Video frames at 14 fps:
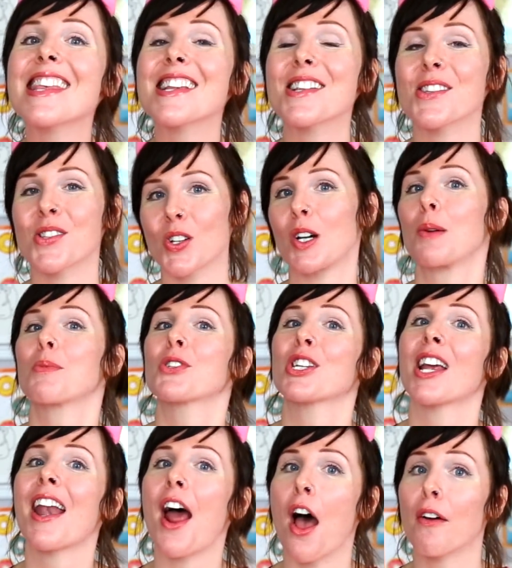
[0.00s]
the
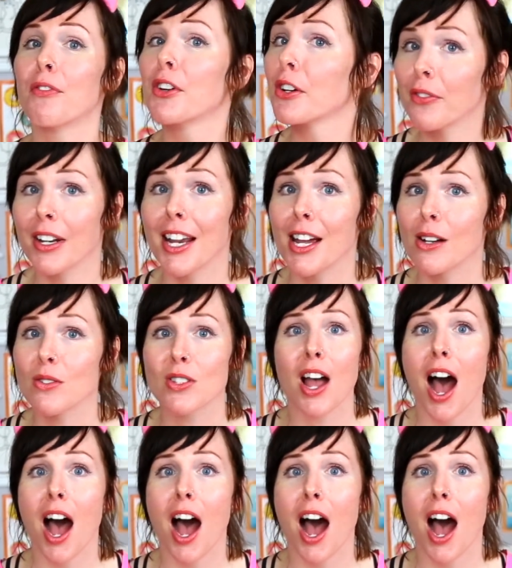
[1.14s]
description of your videos.